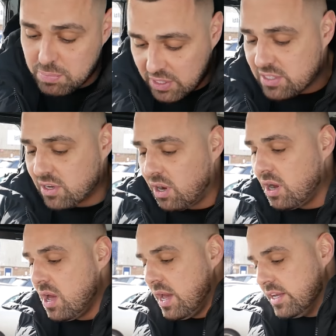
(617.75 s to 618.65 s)
but this
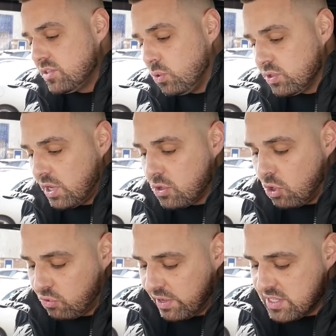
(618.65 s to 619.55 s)
car has also
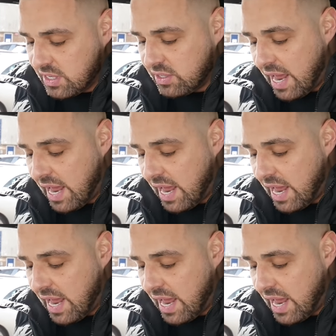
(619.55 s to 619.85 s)
got a green tick on